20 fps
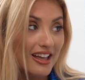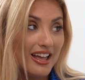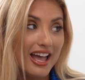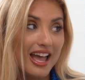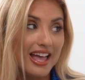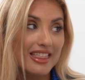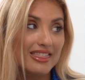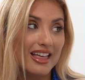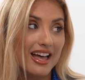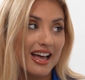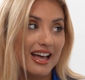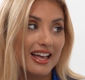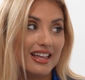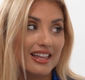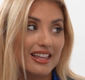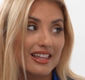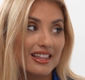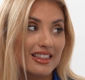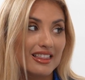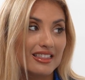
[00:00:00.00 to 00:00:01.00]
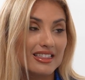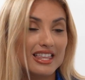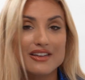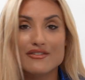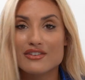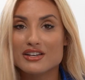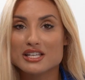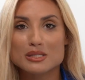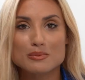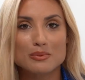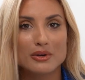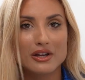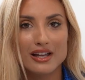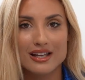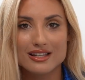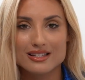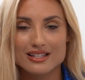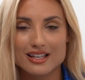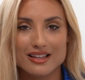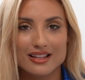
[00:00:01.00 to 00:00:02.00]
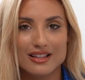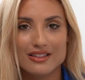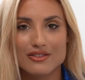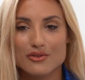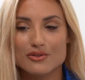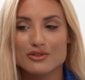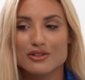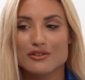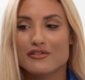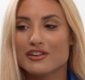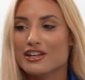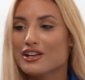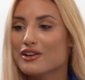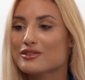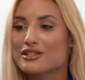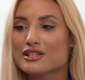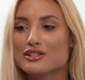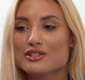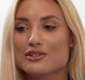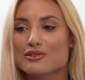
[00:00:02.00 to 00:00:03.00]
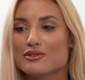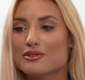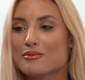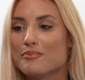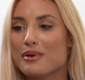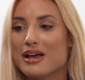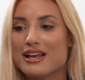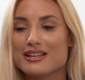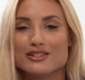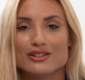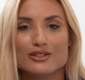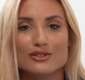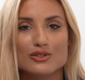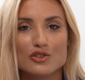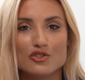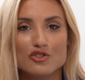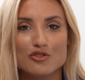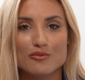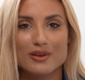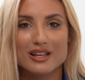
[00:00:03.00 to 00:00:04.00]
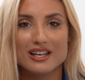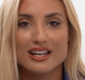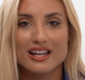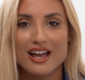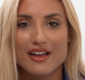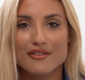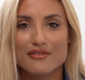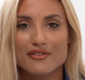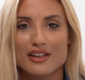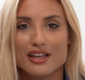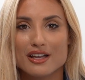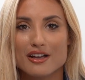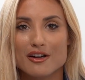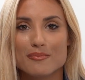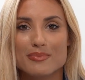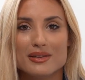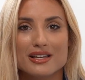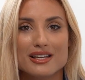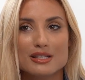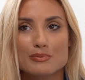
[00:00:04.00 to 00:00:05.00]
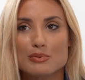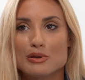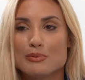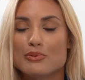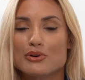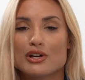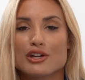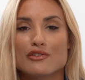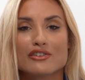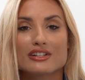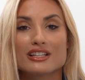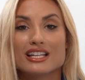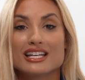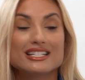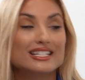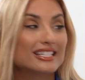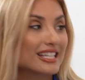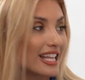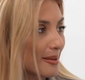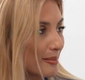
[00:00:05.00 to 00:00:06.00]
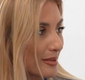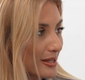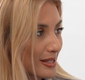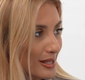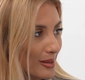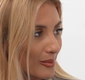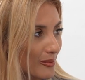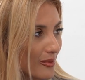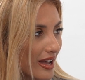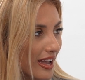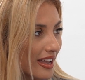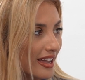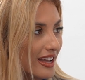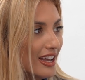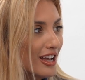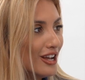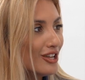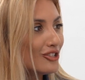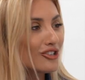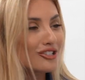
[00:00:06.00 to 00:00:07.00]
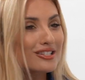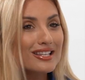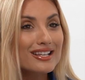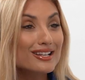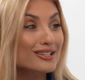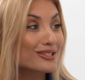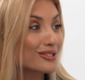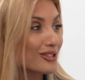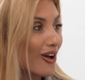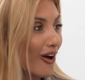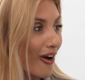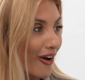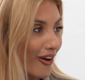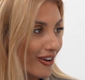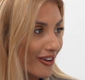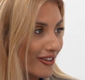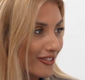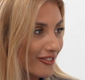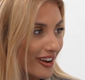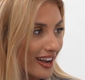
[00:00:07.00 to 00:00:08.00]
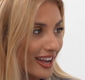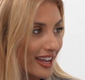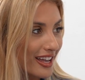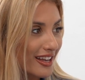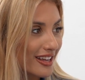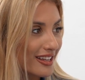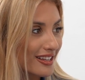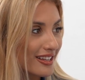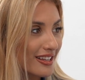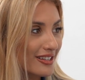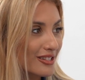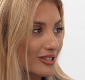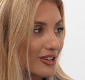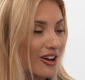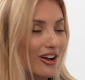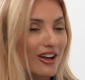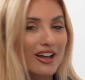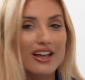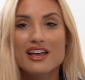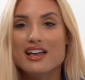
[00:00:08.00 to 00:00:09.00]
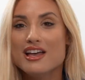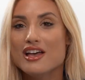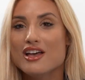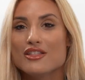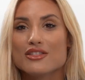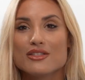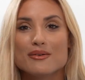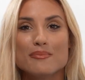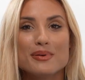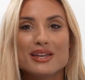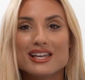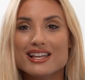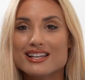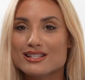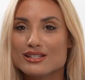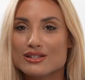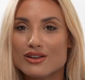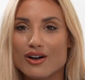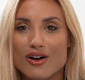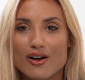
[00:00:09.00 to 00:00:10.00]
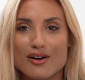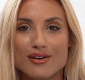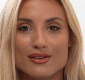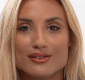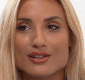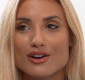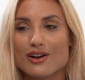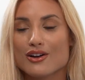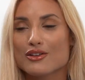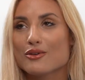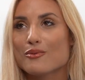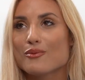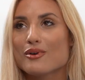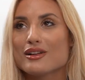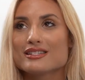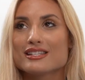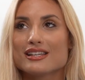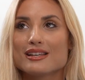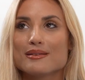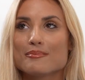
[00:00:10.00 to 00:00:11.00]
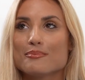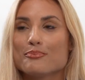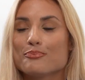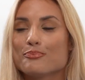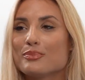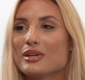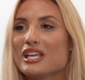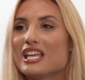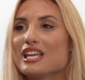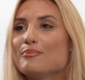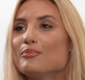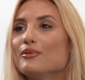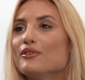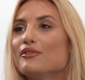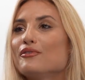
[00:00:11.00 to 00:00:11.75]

and that they've experienced. I think the videos that do the best on social media, I feel like, are because people can relate to them in some way. Just like a song, right? A song. The biggest songs are the ones that people